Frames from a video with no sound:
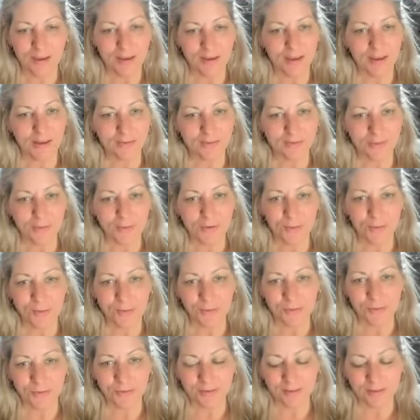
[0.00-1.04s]
And
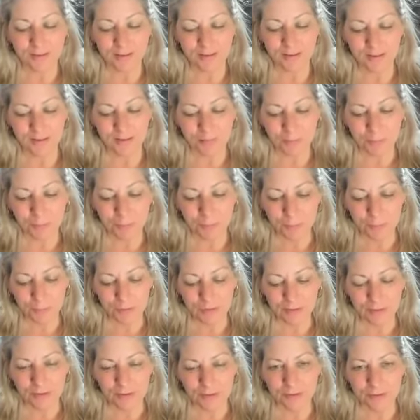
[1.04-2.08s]
so
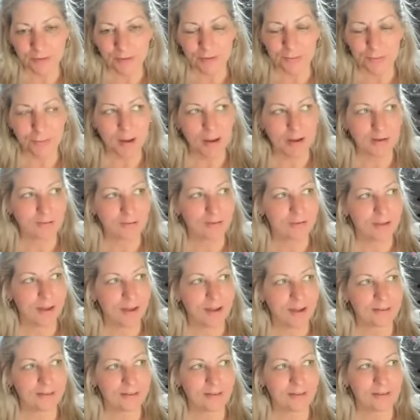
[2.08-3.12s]
bringing ourselves back to
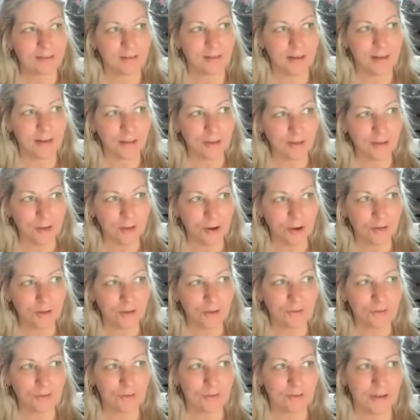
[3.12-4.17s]
that,
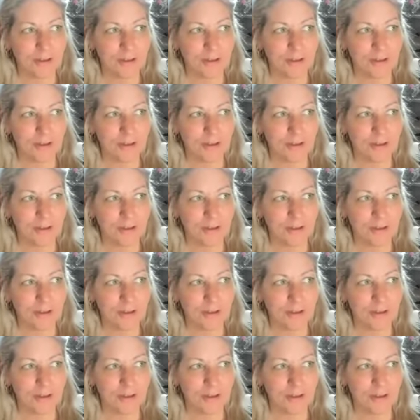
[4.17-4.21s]
acknowledging